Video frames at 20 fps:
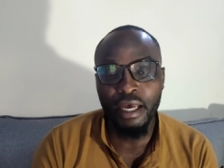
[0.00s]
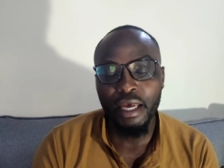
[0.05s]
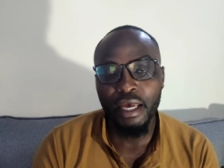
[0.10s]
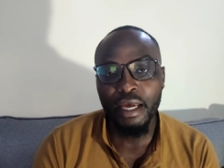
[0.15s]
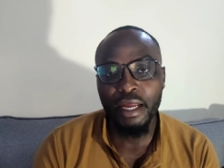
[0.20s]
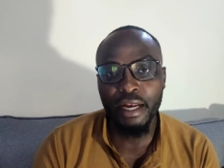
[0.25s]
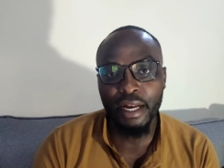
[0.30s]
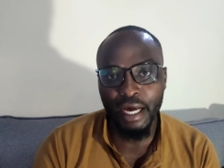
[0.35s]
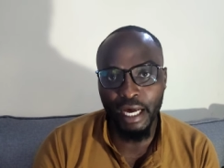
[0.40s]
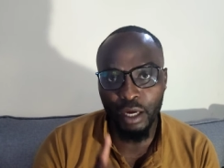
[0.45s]

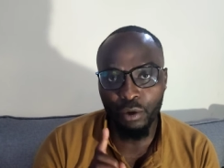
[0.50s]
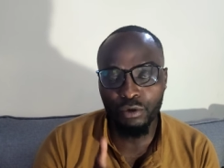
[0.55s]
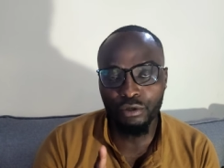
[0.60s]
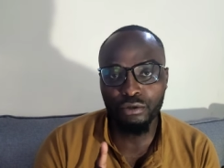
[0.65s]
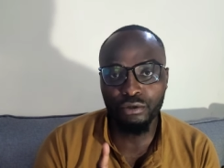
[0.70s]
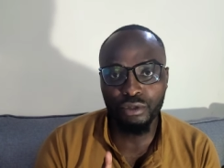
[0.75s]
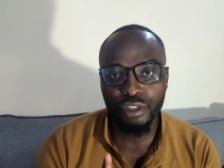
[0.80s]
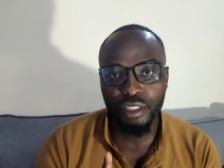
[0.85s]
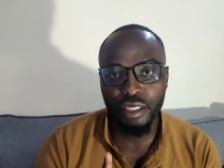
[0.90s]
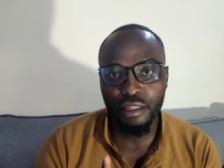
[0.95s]
and I
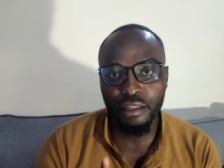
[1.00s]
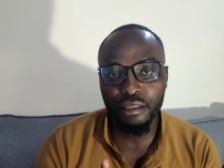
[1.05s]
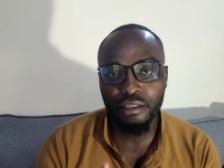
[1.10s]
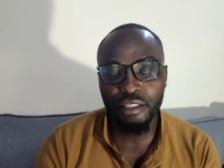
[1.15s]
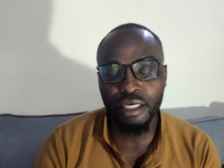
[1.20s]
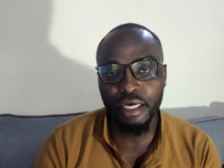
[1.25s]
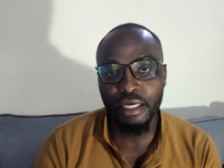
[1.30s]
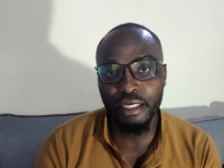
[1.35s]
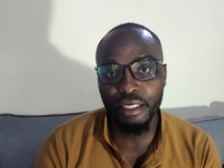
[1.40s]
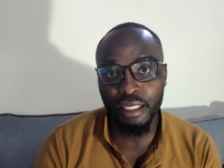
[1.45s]
want to share
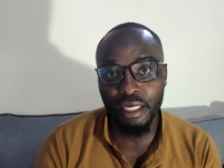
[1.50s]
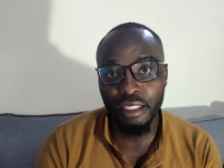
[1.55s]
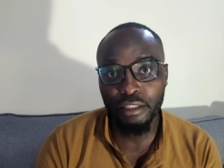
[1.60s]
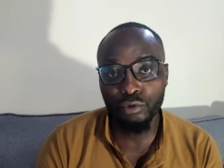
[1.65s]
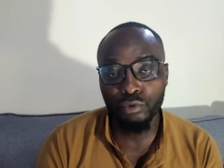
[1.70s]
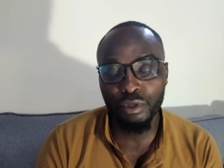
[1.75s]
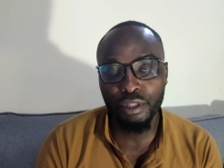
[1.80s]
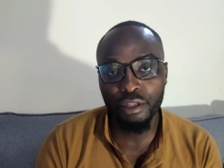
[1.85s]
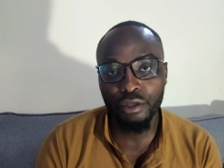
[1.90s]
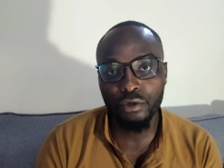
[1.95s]
these
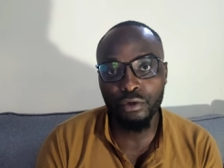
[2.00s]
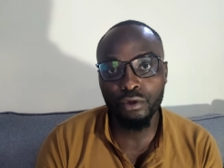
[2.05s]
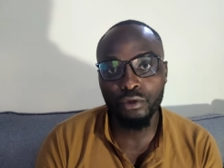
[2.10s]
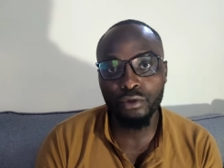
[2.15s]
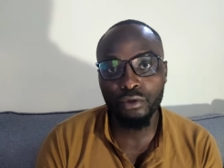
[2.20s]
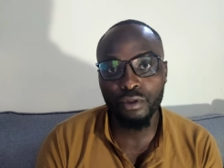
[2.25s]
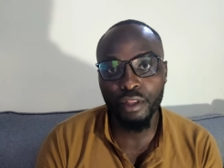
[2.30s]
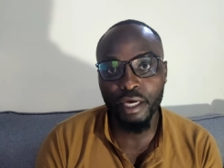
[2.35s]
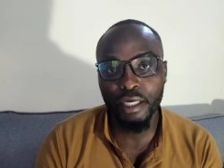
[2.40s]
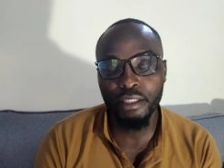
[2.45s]
ideas with you
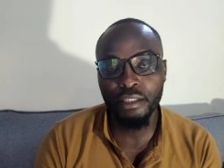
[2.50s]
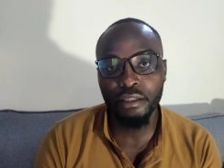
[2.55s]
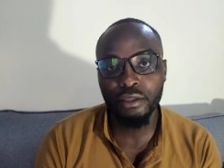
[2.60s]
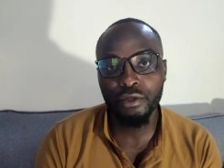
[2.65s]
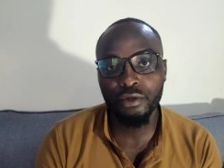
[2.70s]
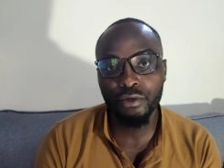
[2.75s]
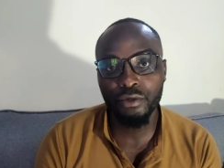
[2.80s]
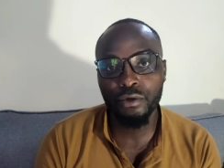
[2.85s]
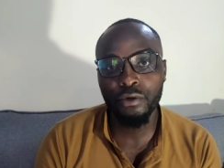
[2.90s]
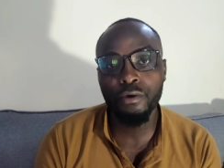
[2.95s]
so that
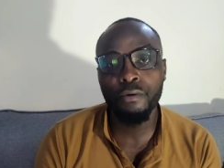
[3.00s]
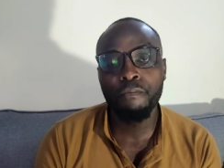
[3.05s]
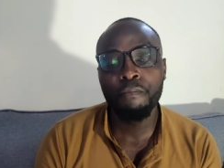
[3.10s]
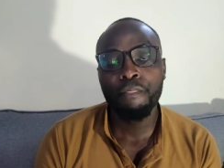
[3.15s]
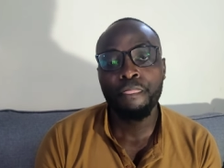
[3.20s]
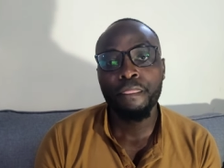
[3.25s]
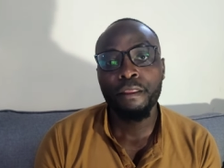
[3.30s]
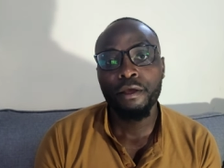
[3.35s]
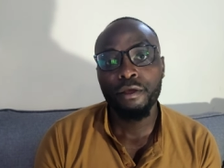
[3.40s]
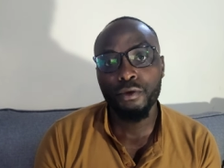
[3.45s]
you know
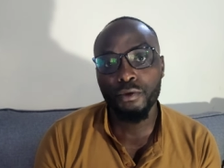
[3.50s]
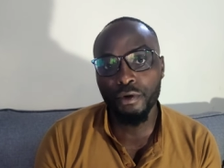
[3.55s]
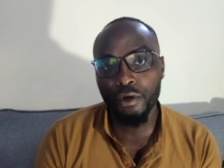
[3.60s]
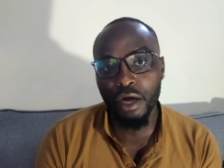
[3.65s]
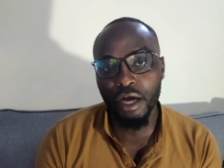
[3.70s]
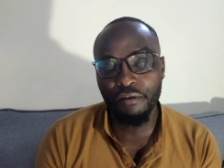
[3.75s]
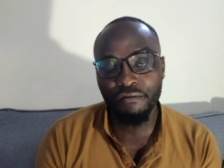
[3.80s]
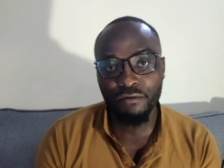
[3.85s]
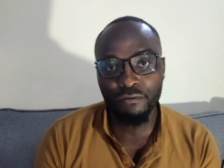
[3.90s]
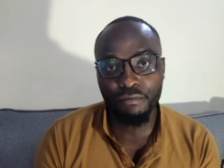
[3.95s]
you don't
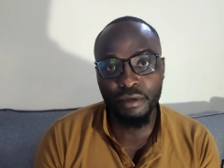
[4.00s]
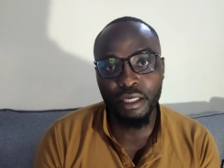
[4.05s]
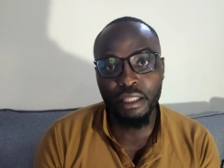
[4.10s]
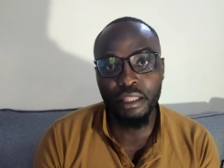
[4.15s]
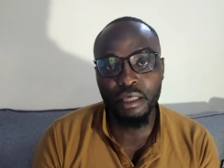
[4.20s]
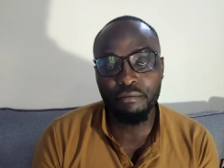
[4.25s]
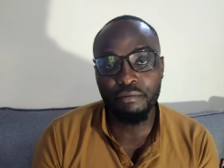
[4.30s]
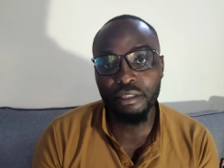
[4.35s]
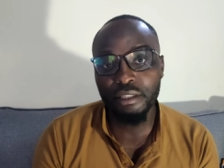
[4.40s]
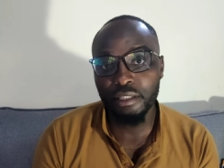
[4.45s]
have to make
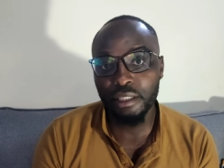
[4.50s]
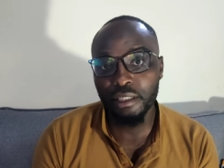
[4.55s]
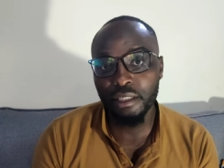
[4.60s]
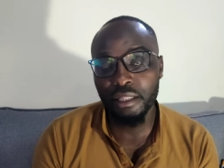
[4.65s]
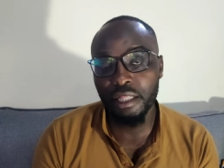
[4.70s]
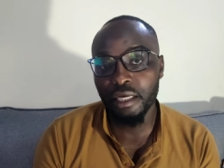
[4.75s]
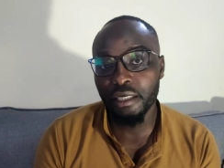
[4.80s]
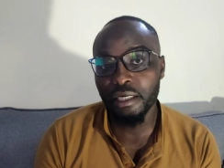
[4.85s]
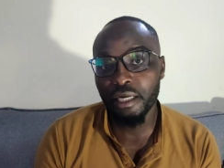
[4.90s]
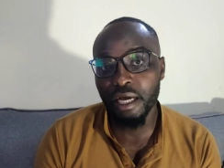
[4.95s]
the
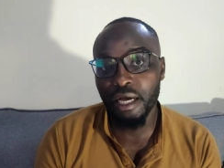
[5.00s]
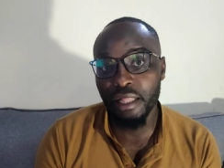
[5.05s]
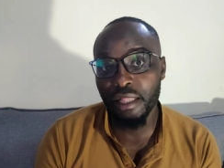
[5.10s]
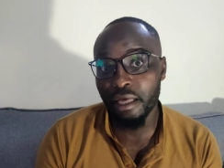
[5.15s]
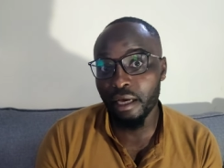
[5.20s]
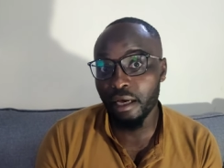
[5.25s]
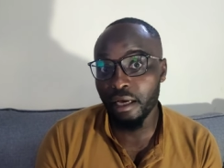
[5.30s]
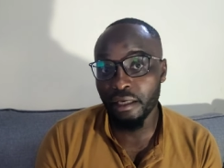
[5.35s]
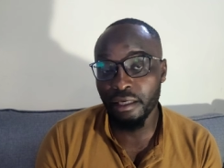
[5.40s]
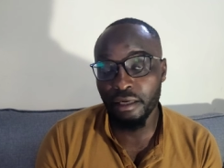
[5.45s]
mistake that
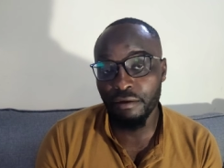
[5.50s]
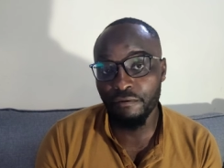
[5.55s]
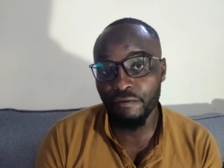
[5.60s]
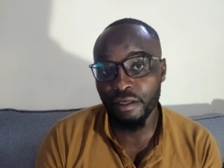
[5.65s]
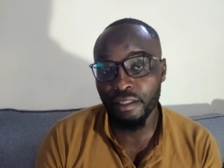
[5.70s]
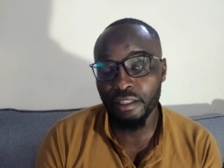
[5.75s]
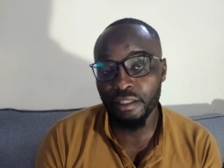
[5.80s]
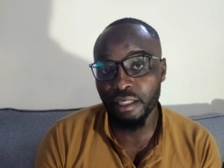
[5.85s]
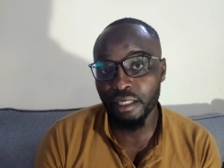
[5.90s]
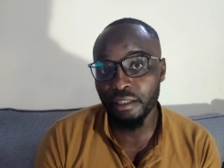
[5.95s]
other
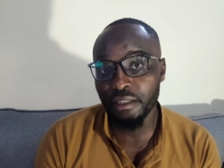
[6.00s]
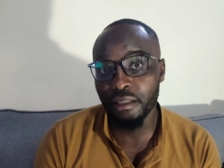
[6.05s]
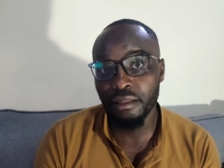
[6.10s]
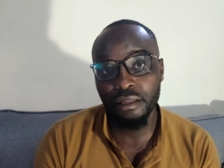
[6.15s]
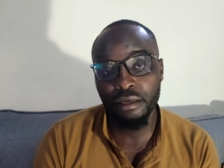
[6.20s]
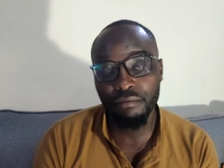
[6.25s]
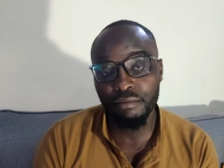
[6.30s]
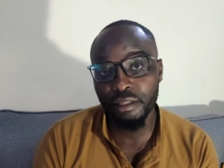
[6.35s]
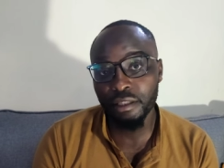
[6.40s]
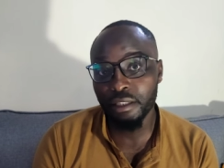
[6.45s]
investors in
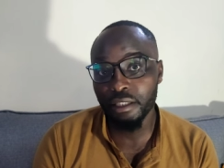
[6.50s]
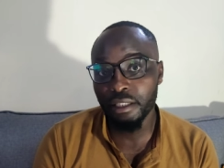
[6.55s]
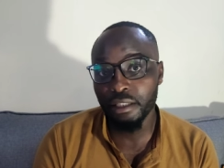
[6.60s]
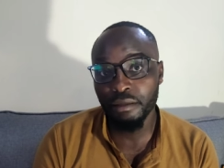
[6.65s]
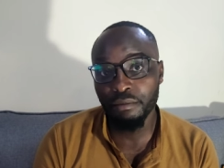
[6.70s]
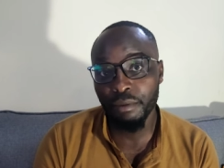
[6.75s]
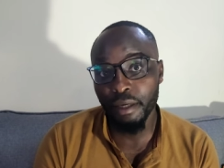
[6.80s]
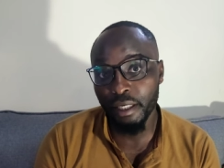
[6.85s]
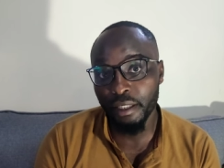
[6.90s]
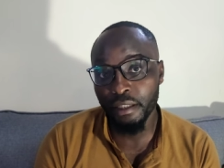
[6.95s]
the
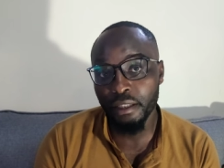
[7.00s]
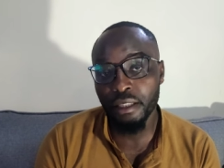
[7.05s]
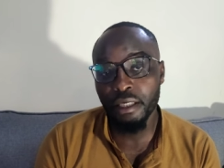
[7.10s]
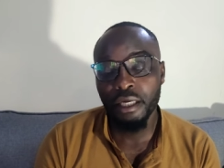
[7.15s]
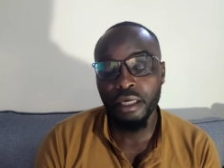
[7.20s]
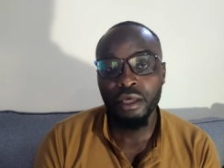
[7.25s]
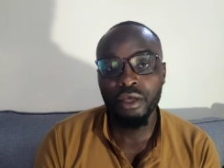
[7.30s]
business made.